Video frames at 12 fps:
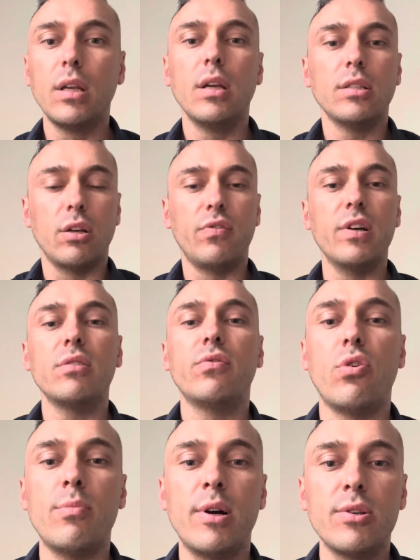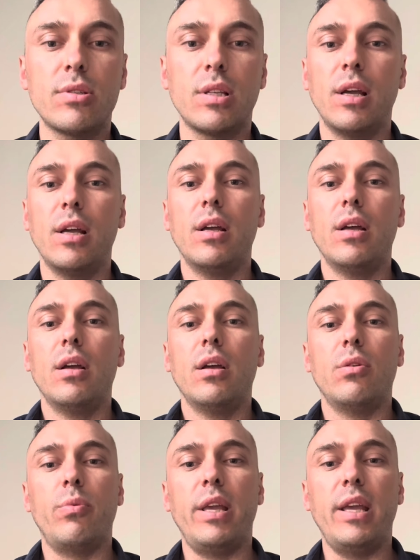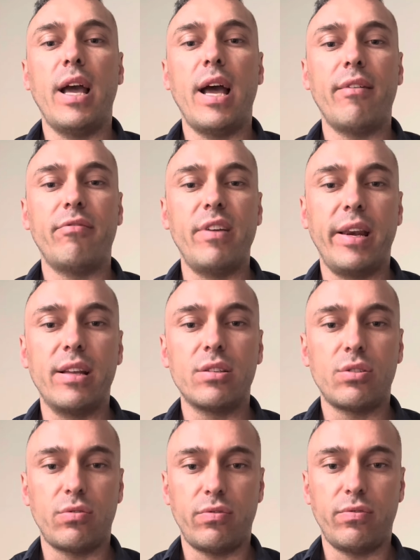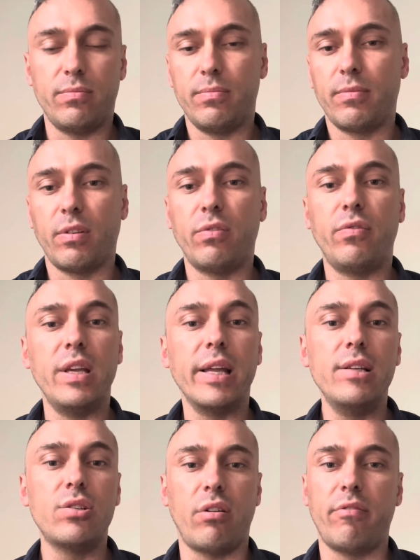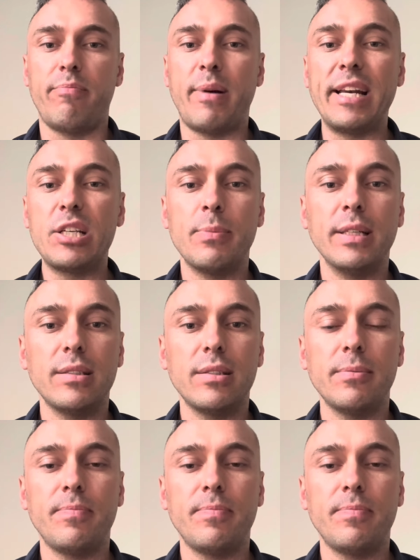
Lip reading: So first and foremost, we have various theories of punishment.